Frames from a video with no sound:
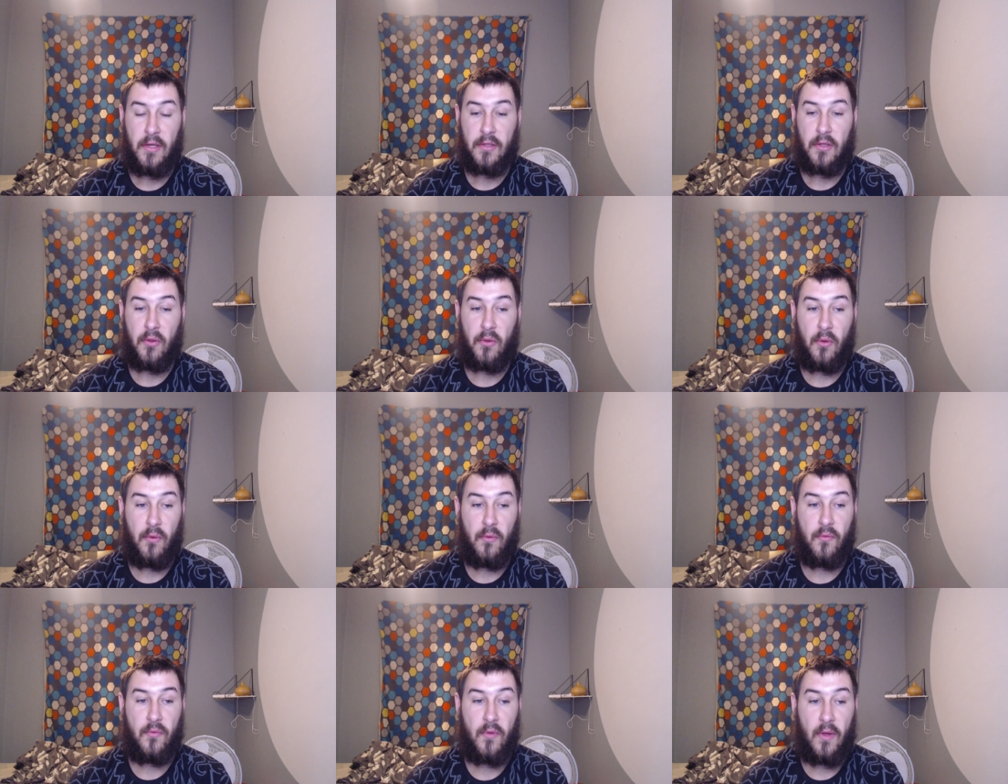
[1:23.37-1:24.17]
The
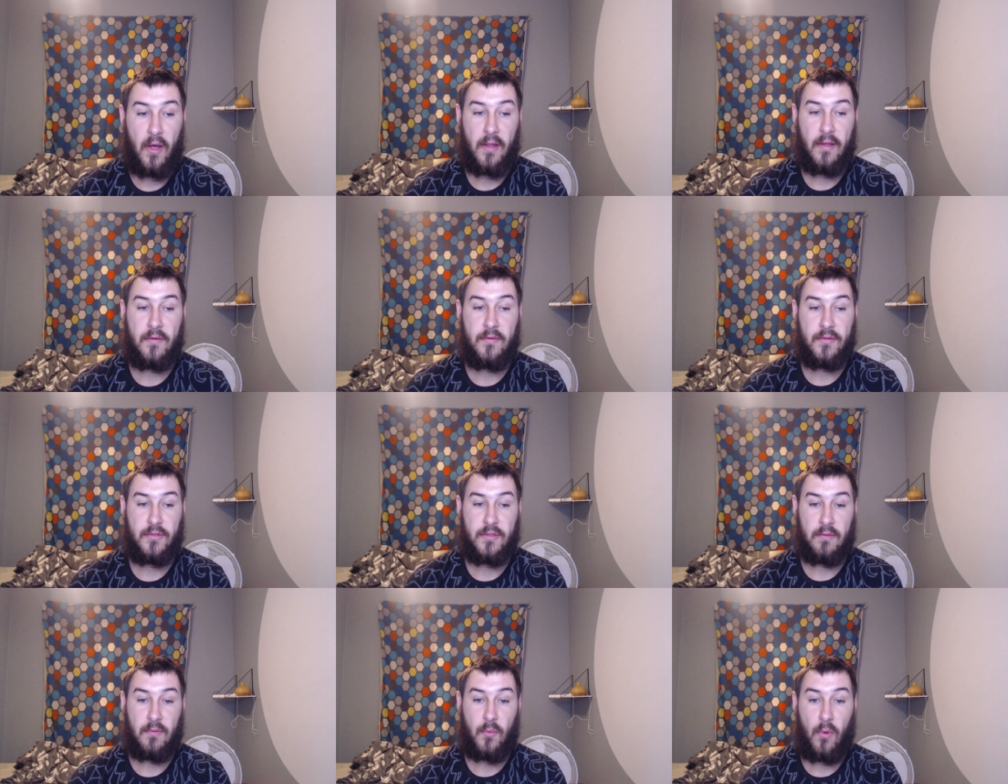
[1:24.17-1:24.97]
North Island is
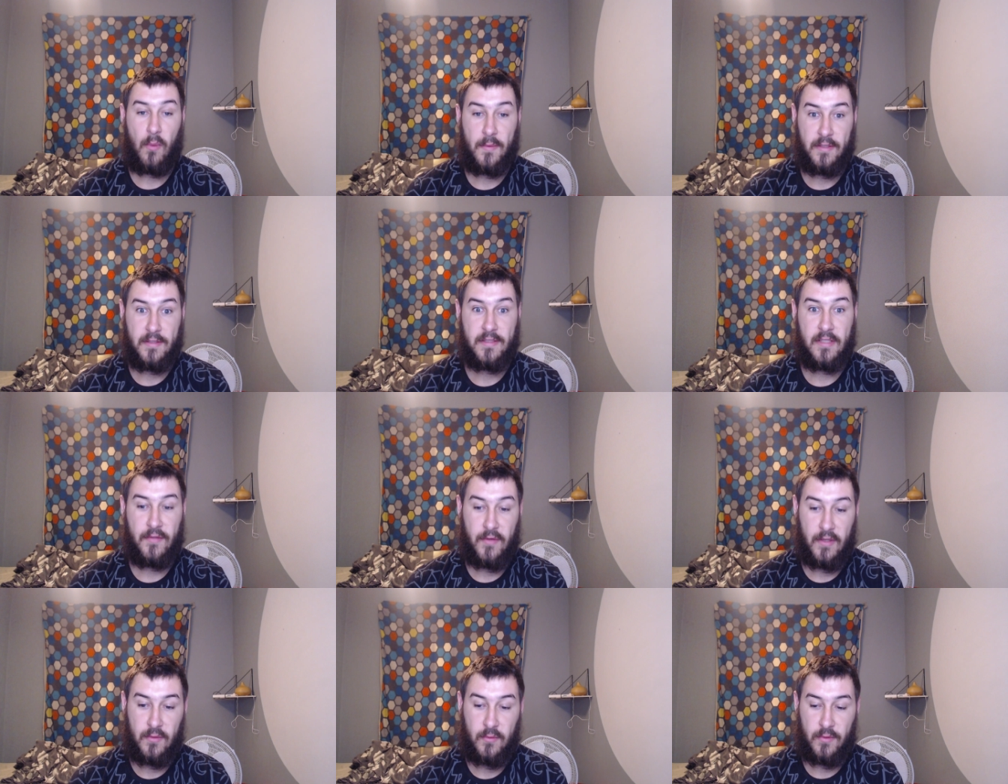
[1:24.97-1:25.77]
generally warmer than the South
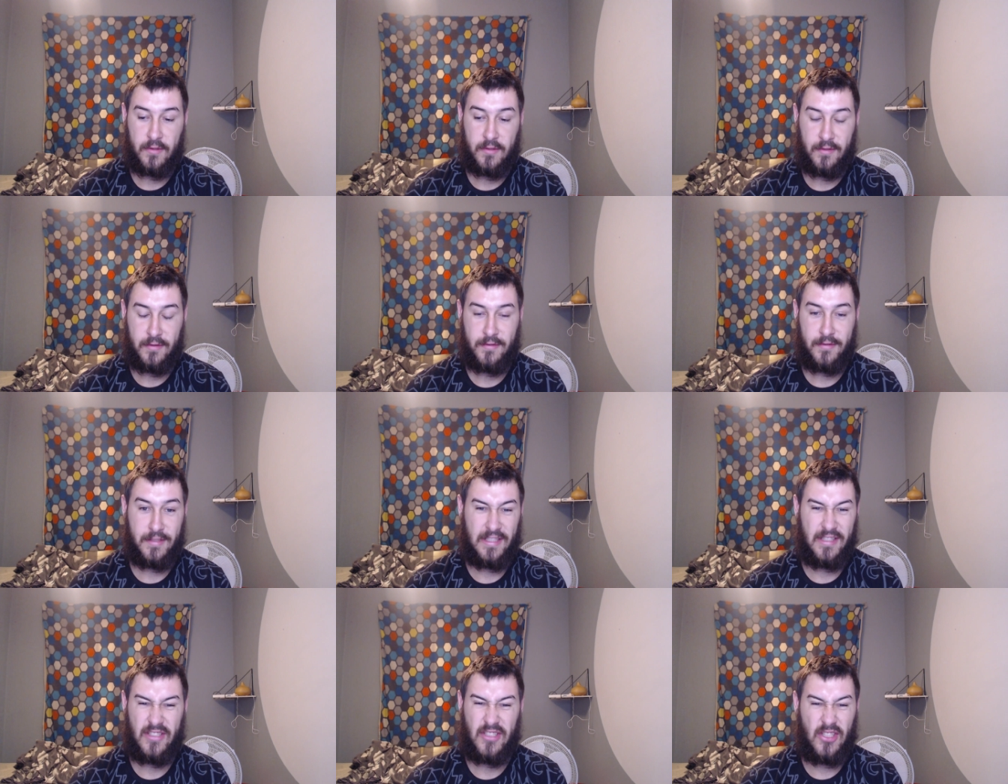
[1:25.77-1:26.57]
Island because it
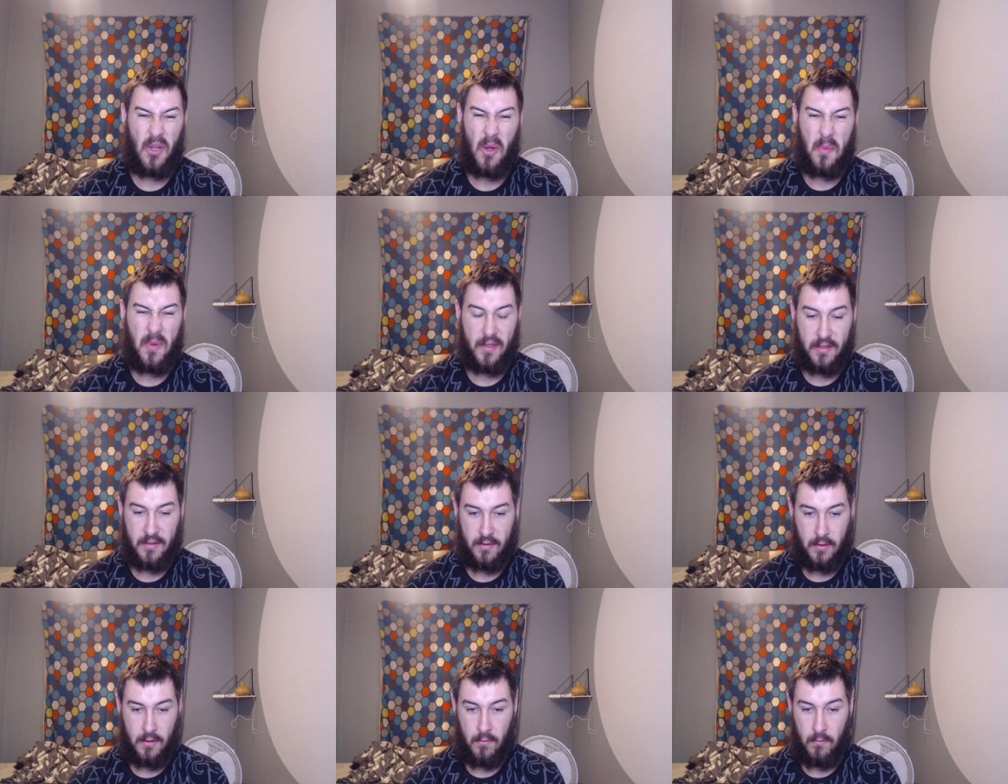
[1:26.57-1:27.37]
doesn't snow up
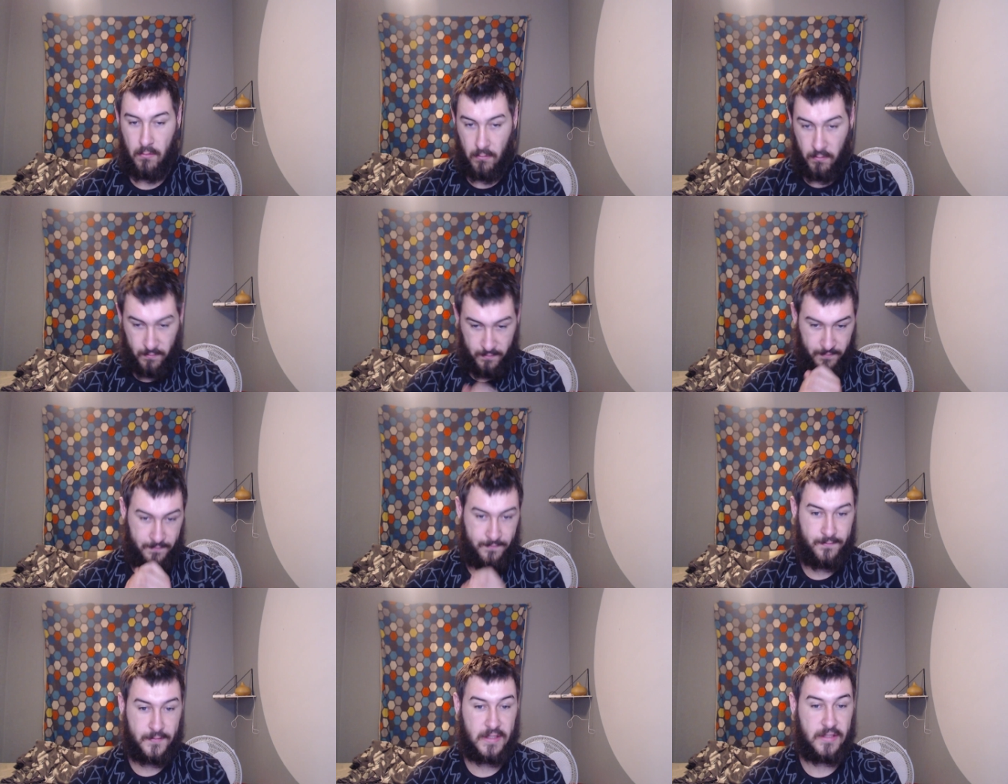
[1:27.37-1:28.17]
here.
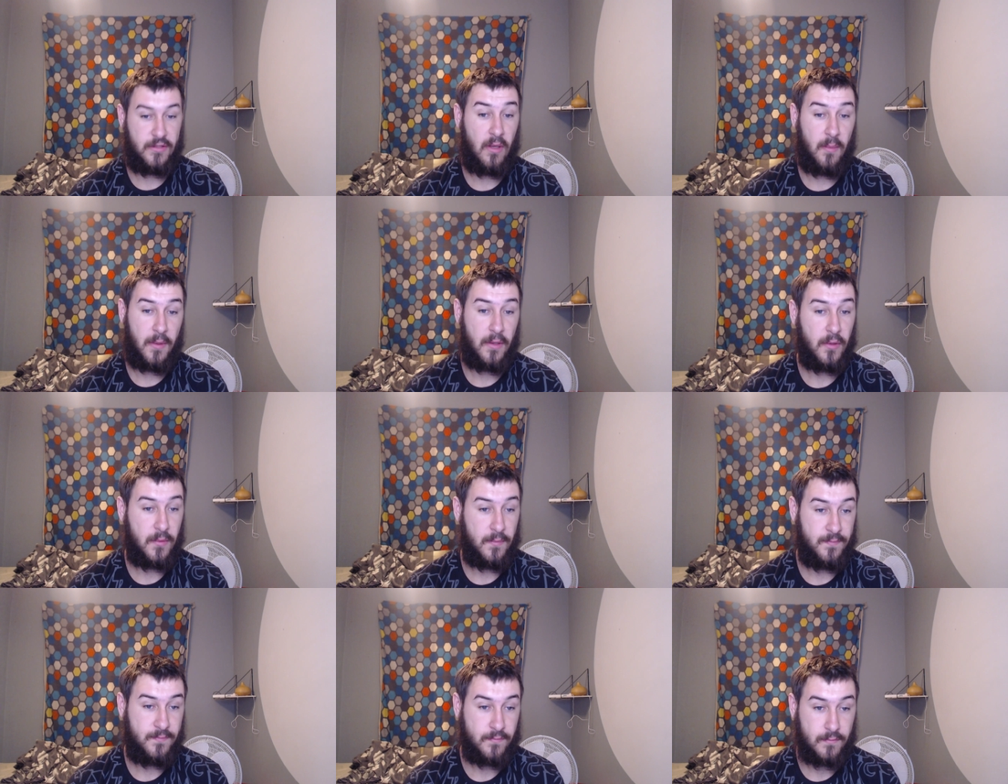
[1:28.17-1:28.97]
It doesn't snow up here at all.